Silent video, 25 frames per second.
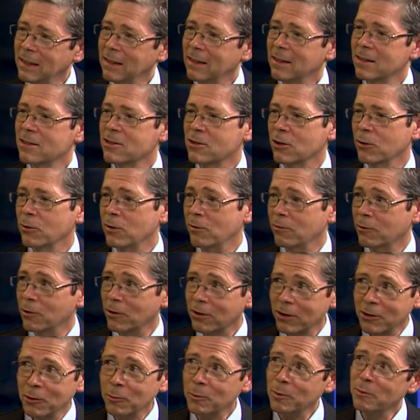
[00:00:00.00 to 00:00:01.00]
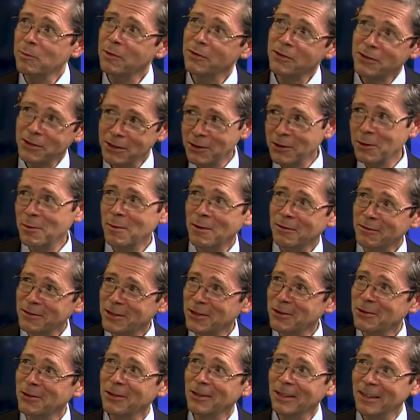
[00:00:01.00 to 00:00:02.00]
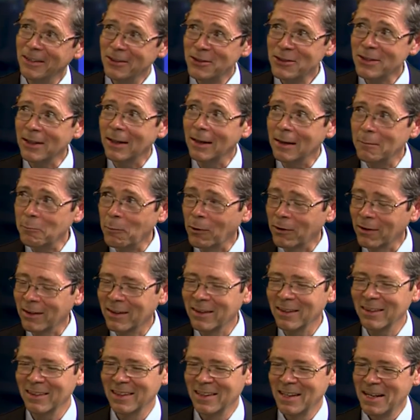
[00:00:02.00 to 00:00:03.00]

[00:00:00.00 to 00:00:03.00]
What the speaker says: So you've got a couple of months to come over to Dudley and see it, Monica.